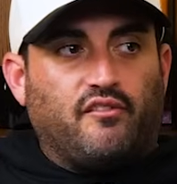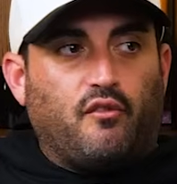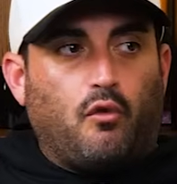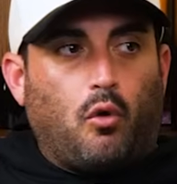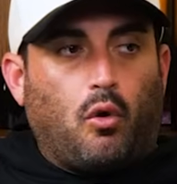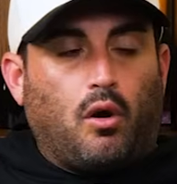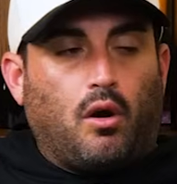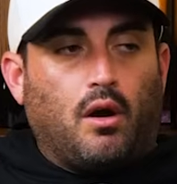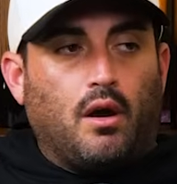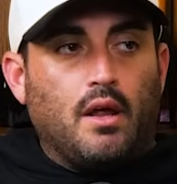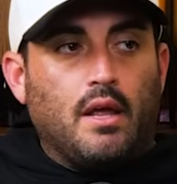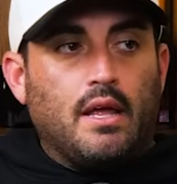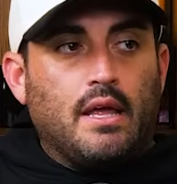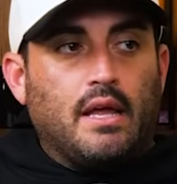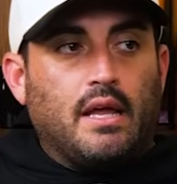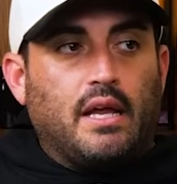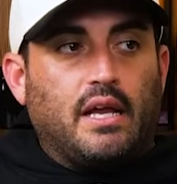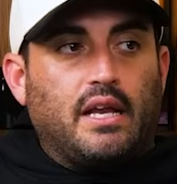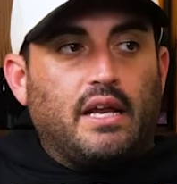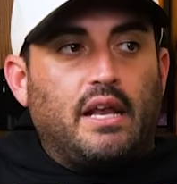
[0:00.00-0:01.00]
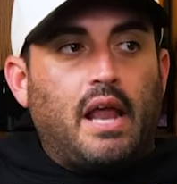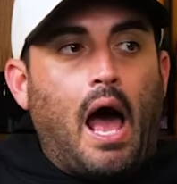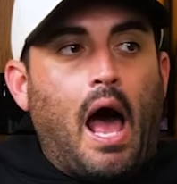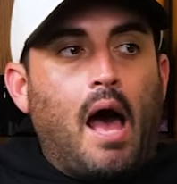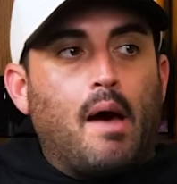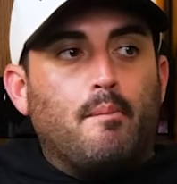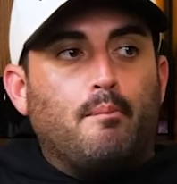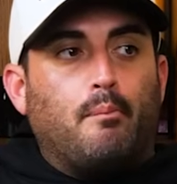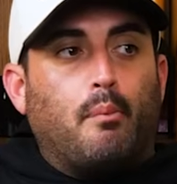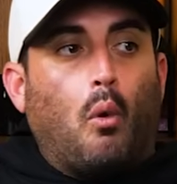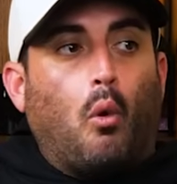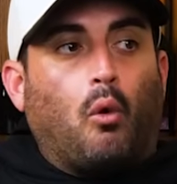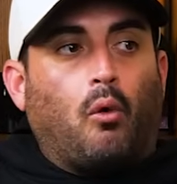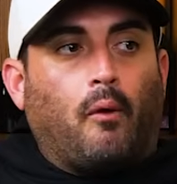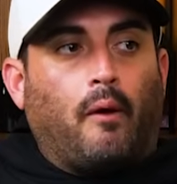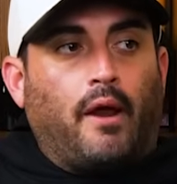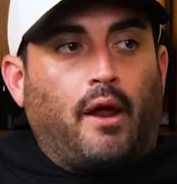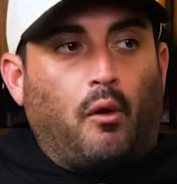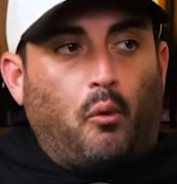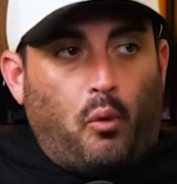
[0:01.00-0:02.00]
for not
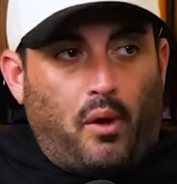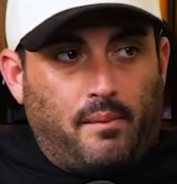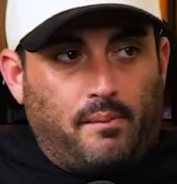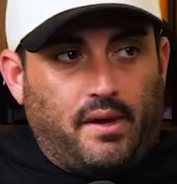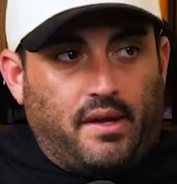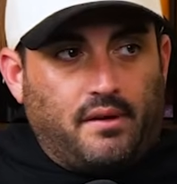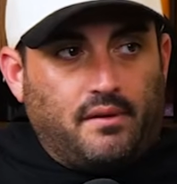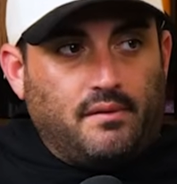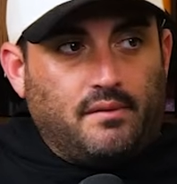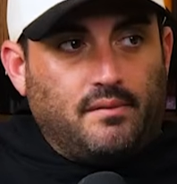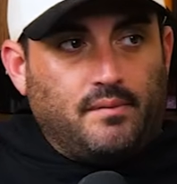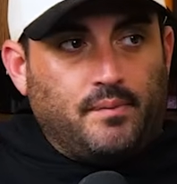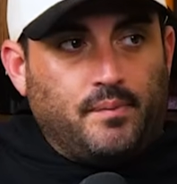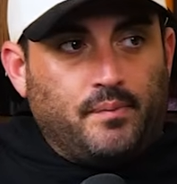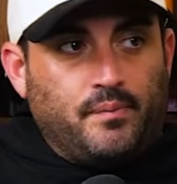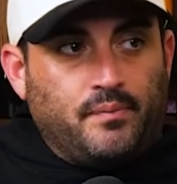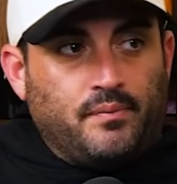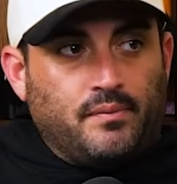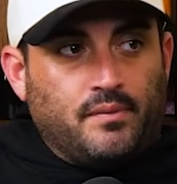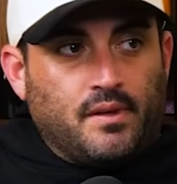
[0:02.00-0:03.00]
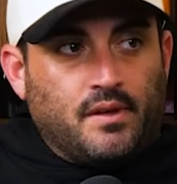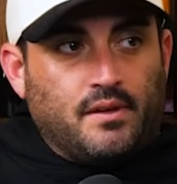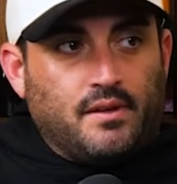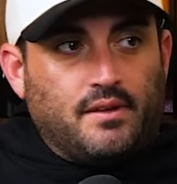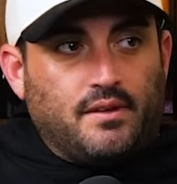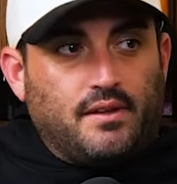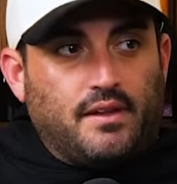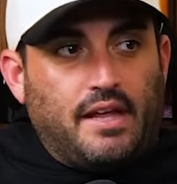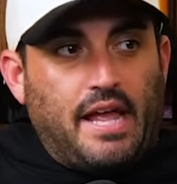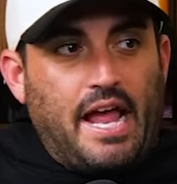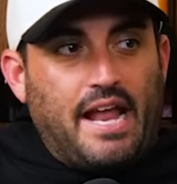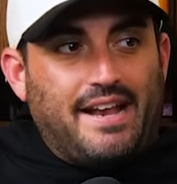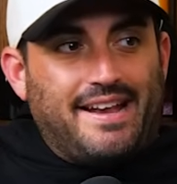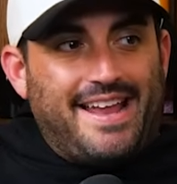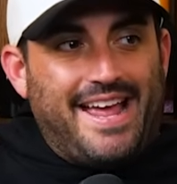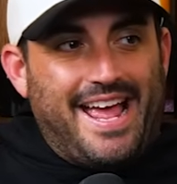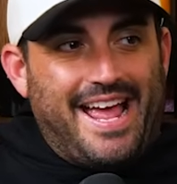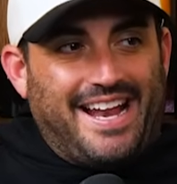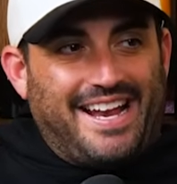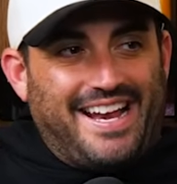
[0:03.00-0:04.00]
boring women. And
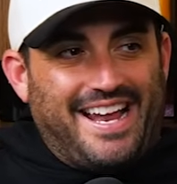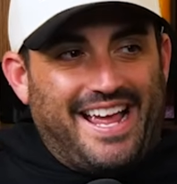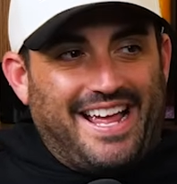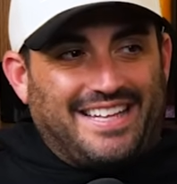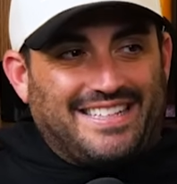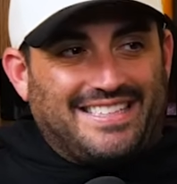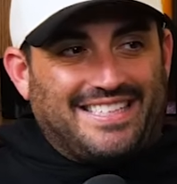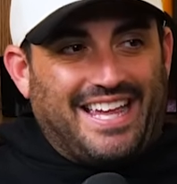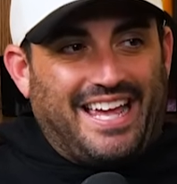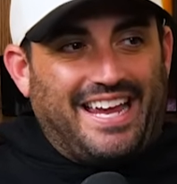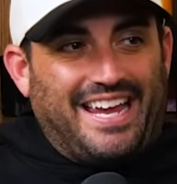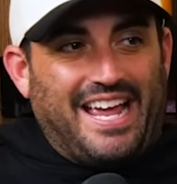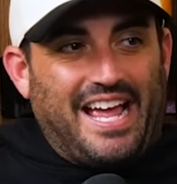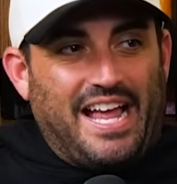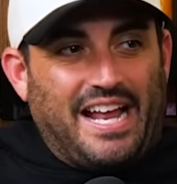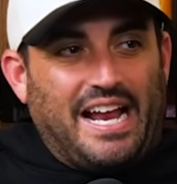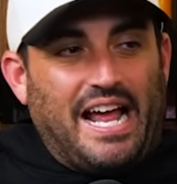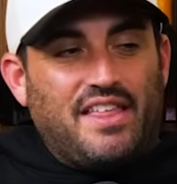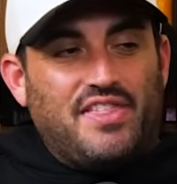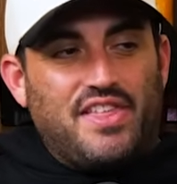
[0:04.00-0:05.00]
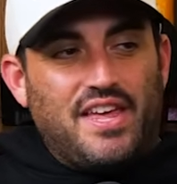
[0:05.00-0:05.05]
it's like, and I